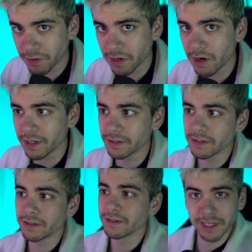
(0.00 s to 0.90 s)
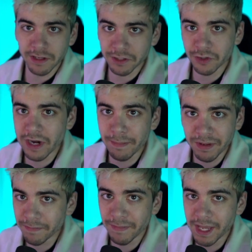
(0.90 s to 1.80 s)
all the cards, play another Scrap
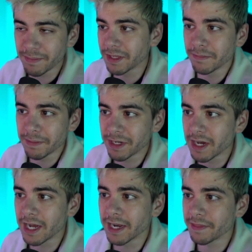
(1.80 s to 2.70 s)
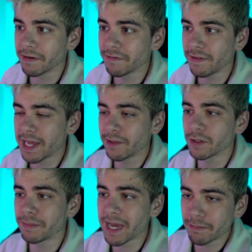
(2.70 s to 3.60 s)
Imp, maybe not, and then fly
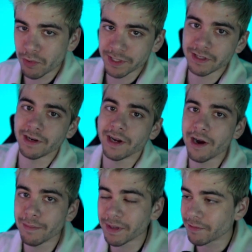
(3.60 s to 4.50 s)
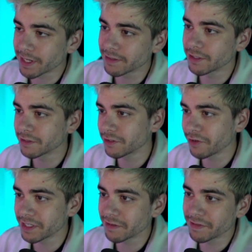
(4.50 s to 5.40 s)
those bad boys on a Carpet, right? Just
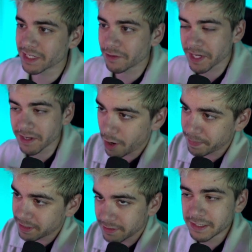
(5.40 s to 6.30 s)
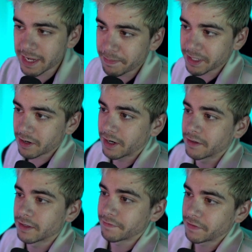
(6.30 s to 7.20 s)
straight to victory. Carpet is an epic card.